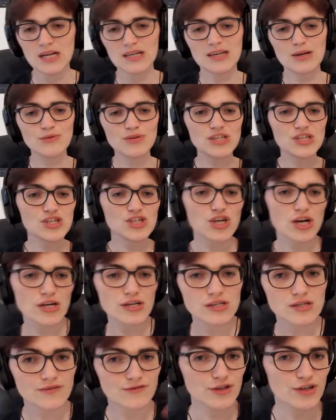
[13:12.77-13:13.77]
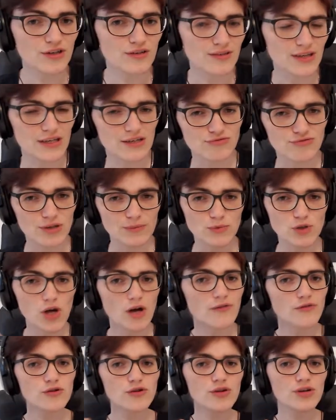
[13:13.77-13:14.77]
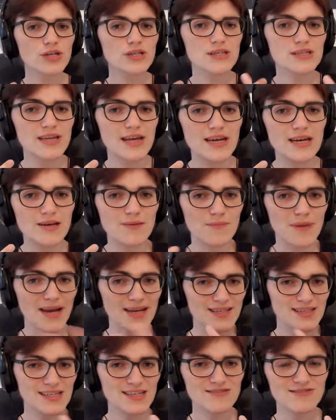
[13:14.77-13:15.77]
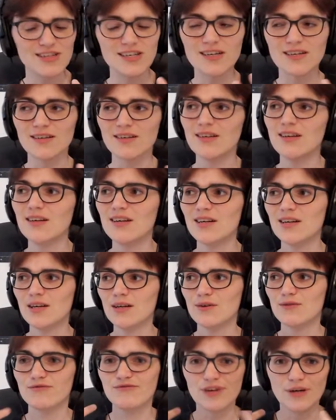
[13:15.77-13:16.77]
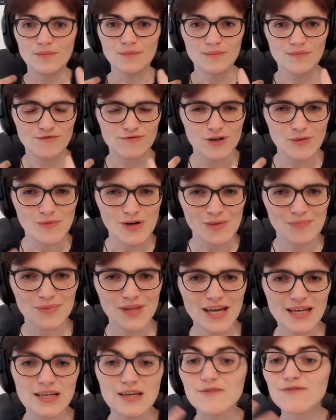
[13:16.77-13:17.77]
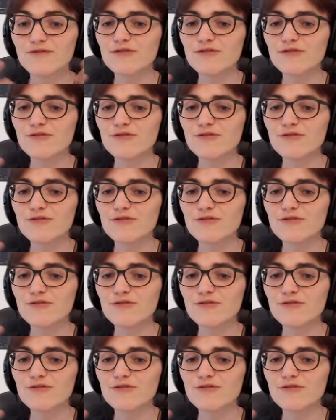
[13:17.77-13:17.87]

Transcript: Now, these chunks of Earth that are ripped off could contain bacteria from our planet.